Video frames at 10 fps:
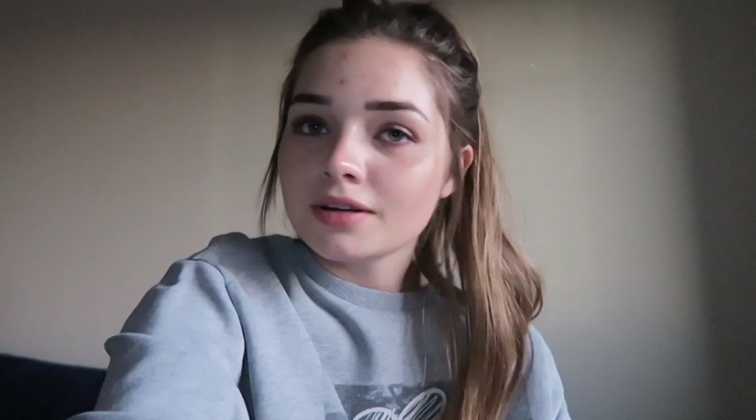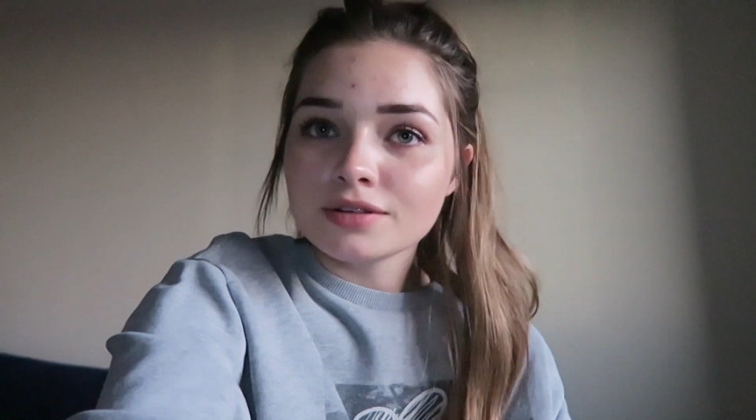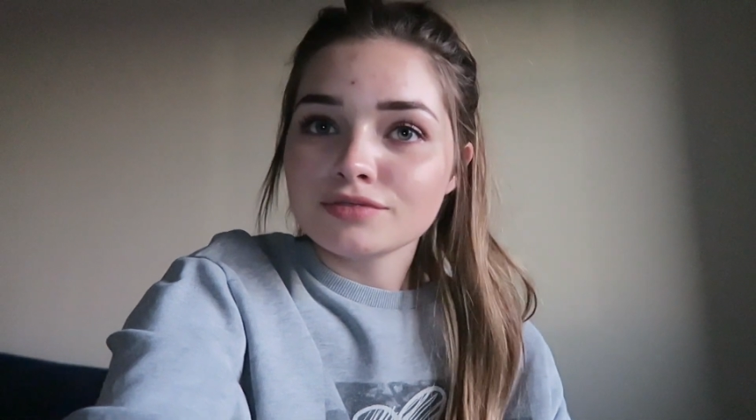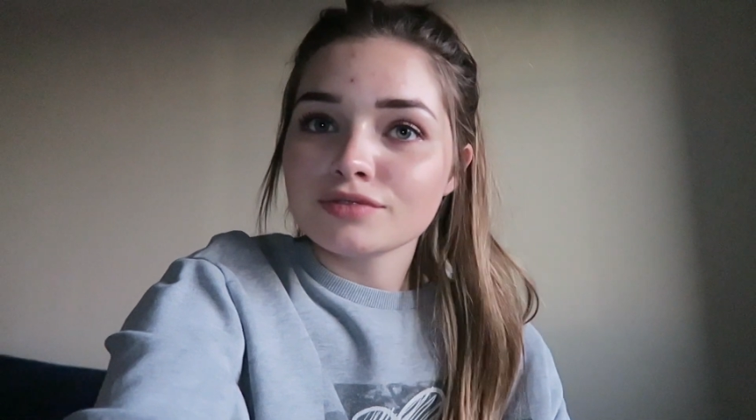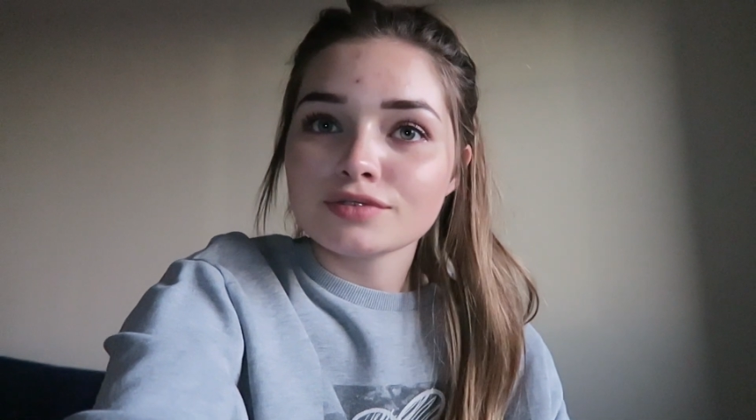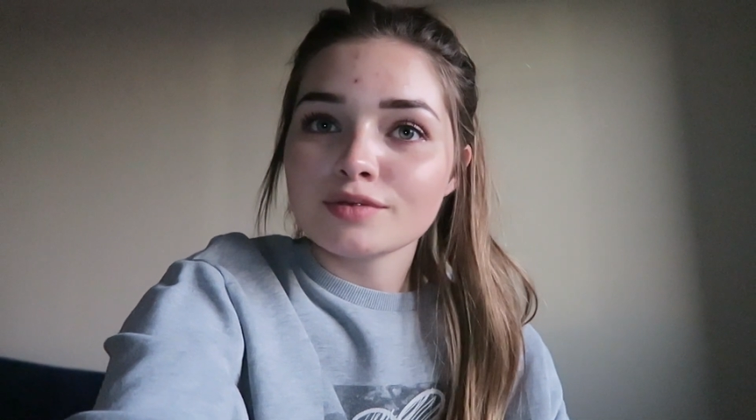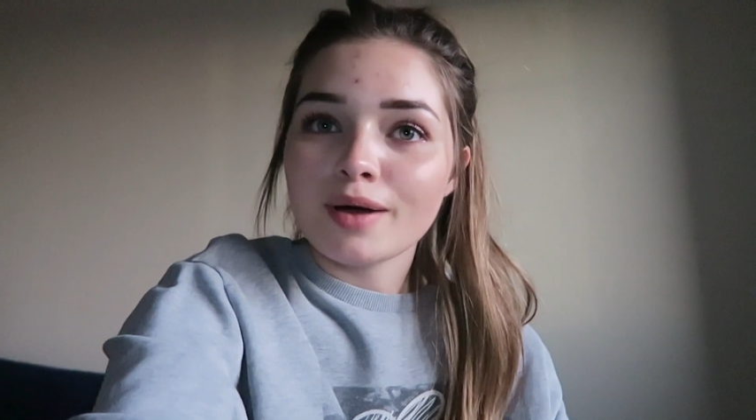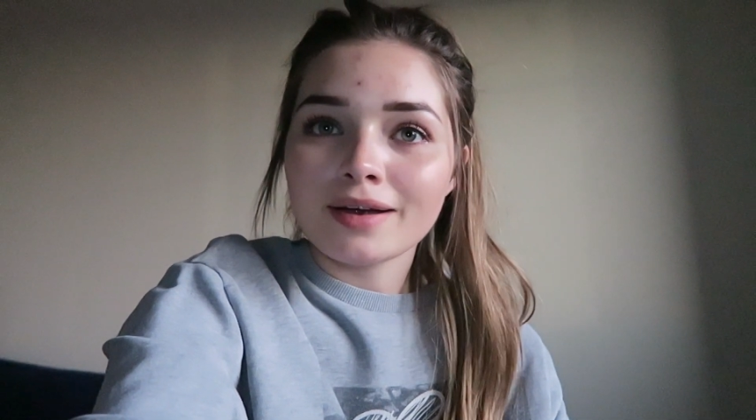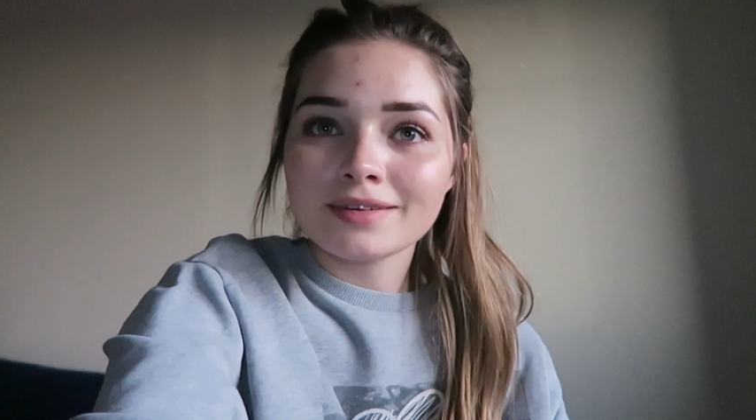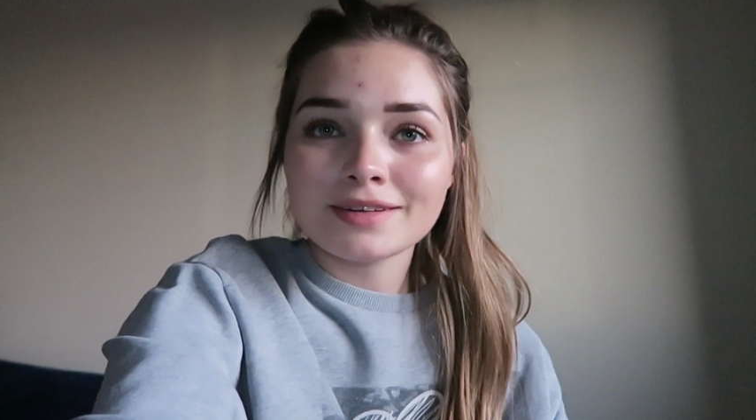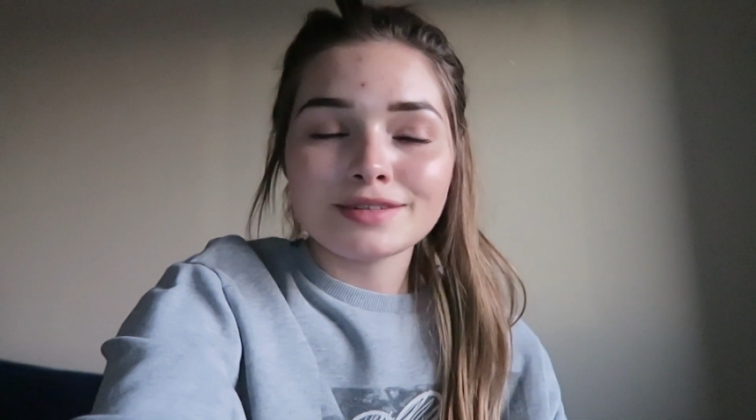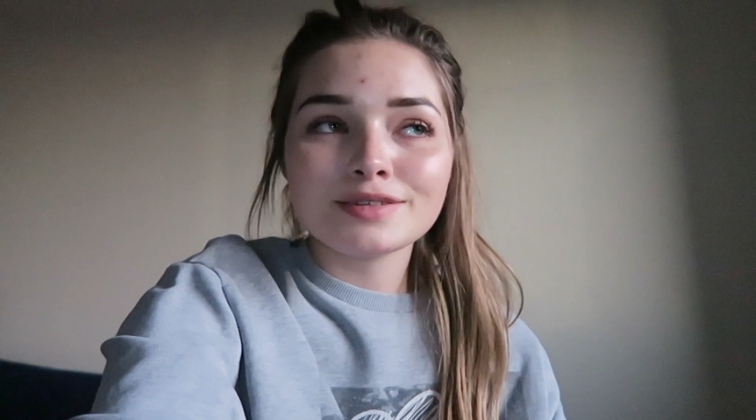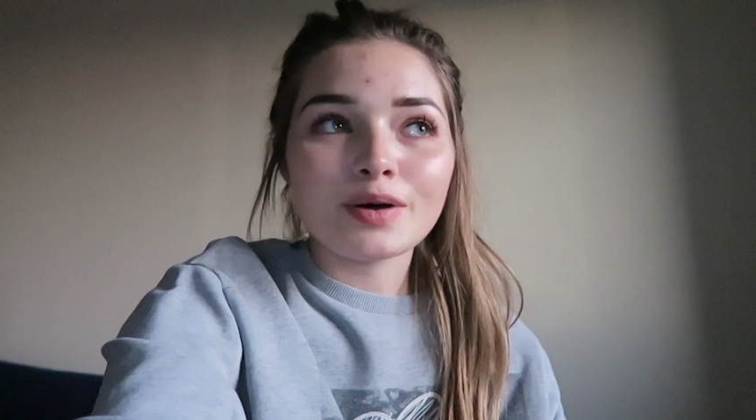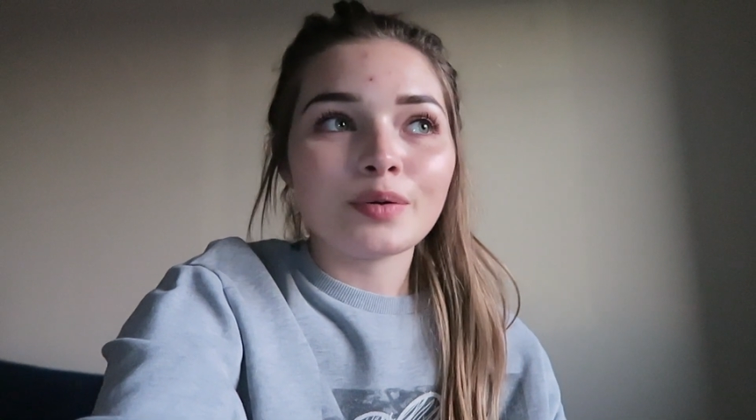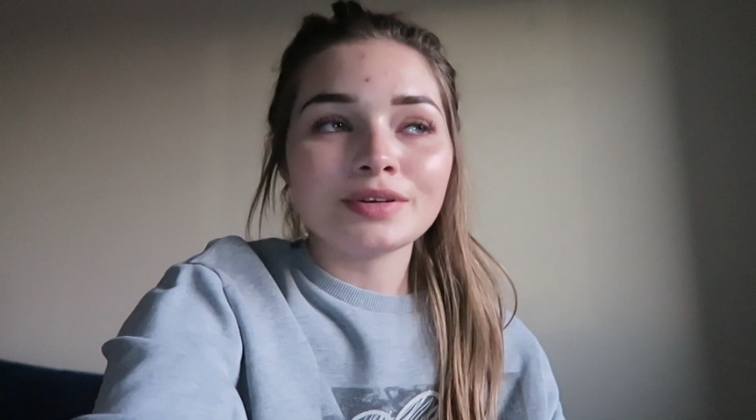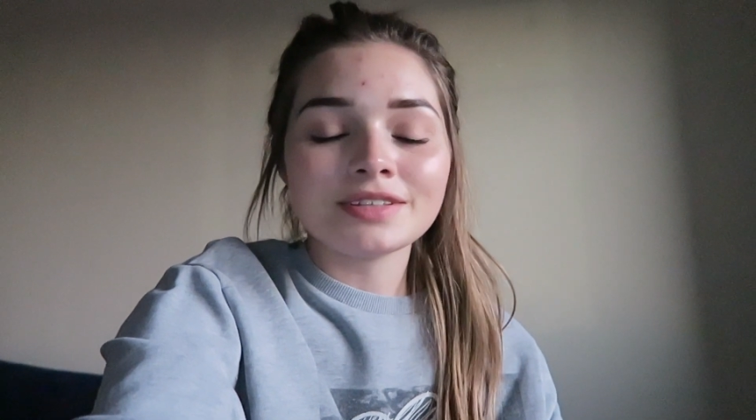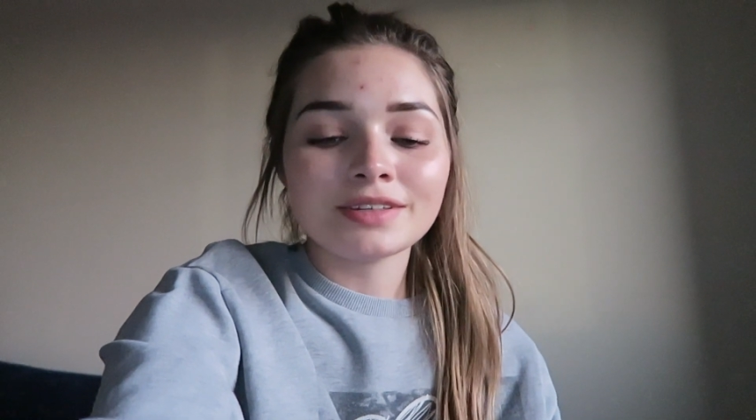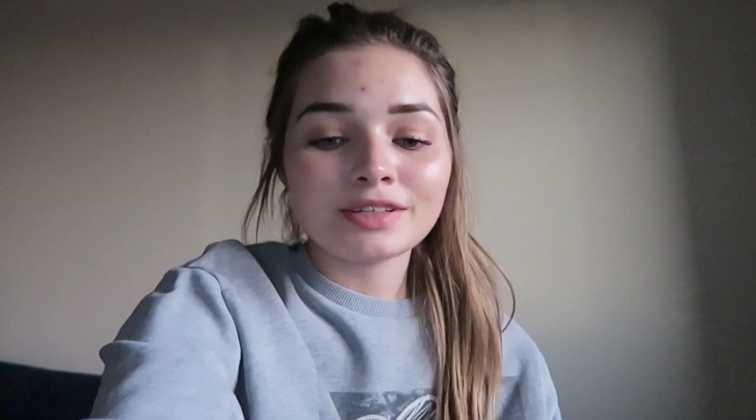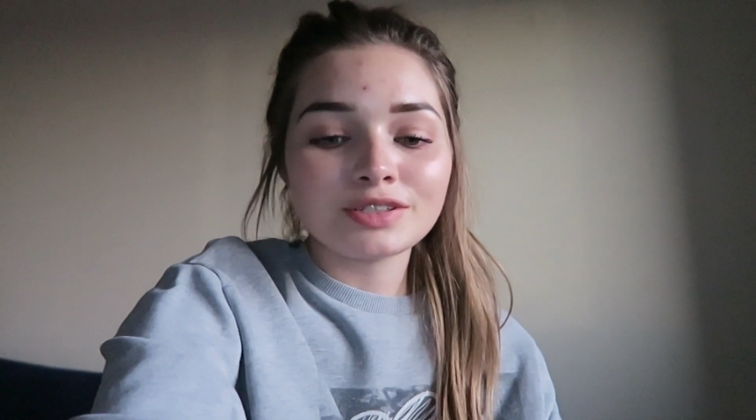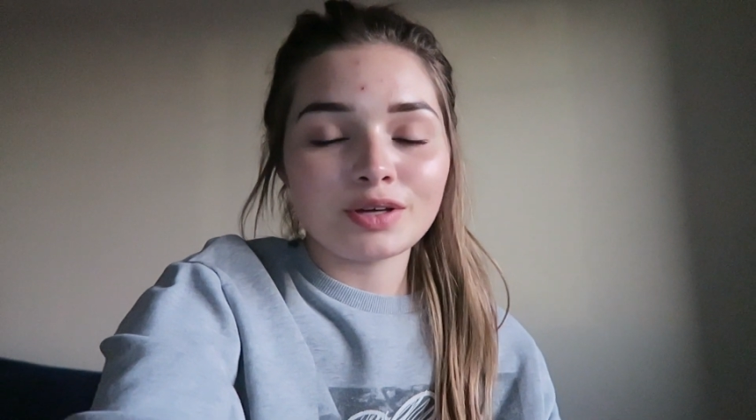I just feel so bad because he's always in like